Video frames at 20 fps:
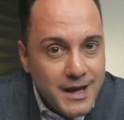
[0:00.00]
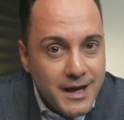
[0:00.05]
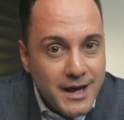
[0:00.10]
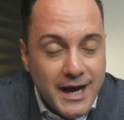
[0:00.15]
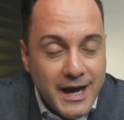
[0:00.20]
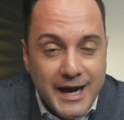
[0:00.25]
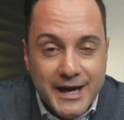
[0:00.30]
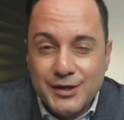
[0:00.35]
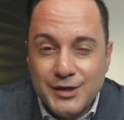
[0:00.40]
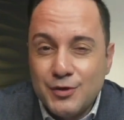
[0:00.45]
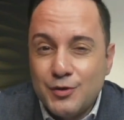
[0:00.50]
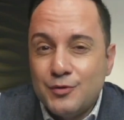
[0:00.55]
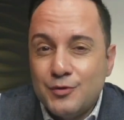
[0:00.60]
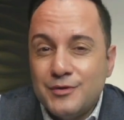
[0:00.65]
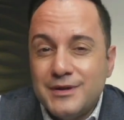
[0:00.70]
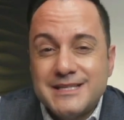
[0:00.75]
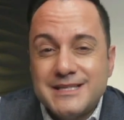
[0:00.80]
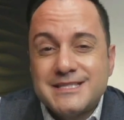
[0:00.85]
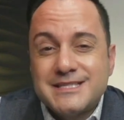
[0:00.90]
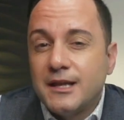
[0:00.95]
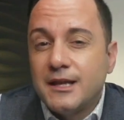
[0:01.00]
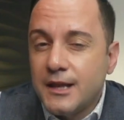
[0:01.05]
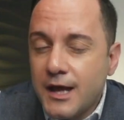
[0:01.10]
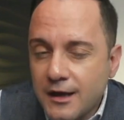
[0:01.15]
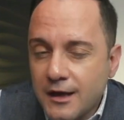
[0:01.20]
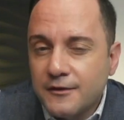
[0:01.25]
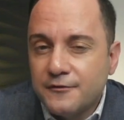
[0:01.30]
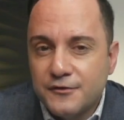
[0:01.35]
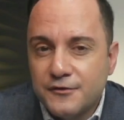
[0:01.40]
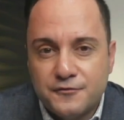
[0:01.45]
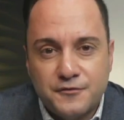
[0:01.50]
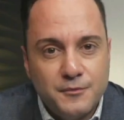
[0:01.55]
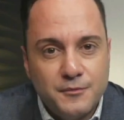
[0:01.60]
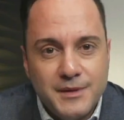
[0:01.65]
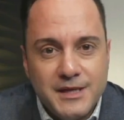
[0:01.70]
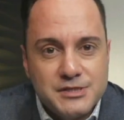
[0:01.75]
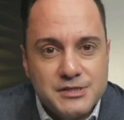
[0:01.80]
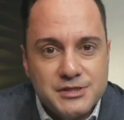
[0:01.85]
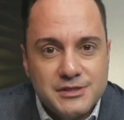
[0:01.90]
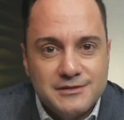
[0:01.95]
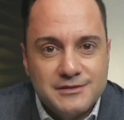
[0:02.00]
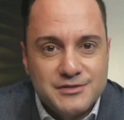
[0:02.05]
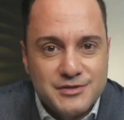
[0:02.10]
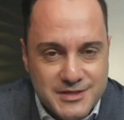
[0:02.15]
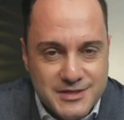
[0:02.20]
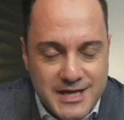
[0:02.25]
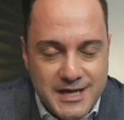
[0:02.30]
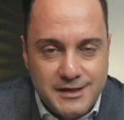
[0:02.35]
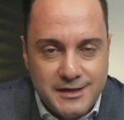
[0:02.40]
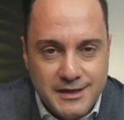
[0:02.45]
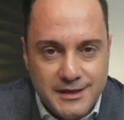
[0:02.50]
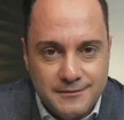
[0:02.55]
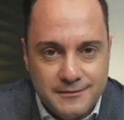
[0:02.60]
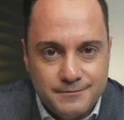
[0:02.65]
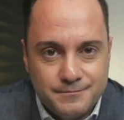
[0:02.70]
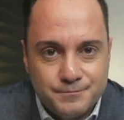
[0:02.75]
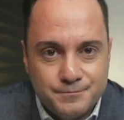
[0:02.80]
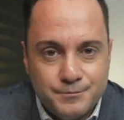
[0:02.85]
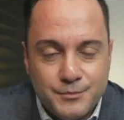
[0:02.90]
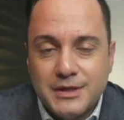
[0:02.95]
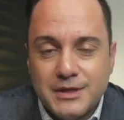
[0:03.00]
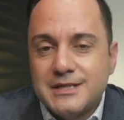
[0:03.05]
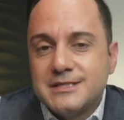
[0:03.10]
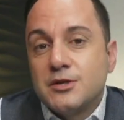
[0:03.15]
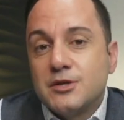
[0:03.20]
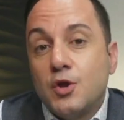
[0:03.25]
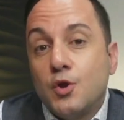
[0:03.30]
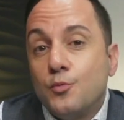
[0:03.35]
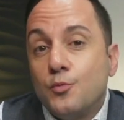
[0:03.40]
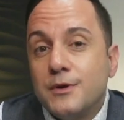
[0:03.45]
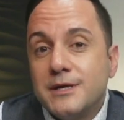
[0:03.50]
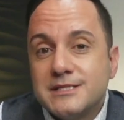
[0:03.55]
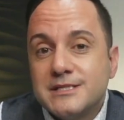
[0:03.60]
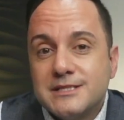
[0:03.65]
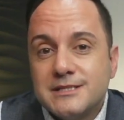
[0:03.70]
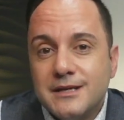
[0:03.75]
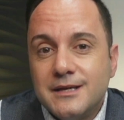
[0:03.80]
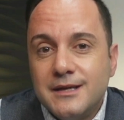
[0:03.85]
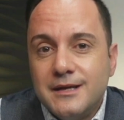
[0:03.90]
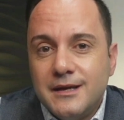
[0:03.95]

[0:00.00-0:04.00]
I know it's a lot of information to take in, but as always,